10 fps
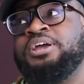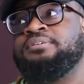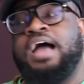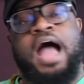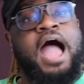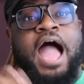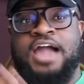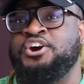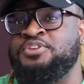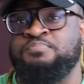it.
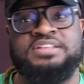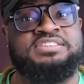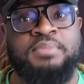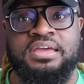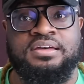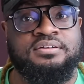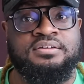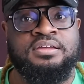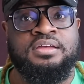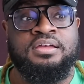I couldn't be Tamika.
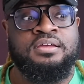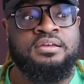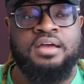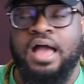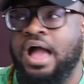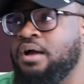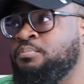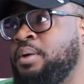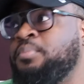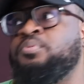
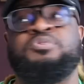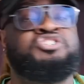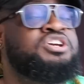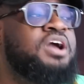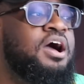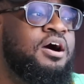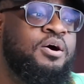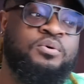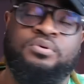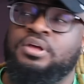But she
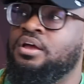called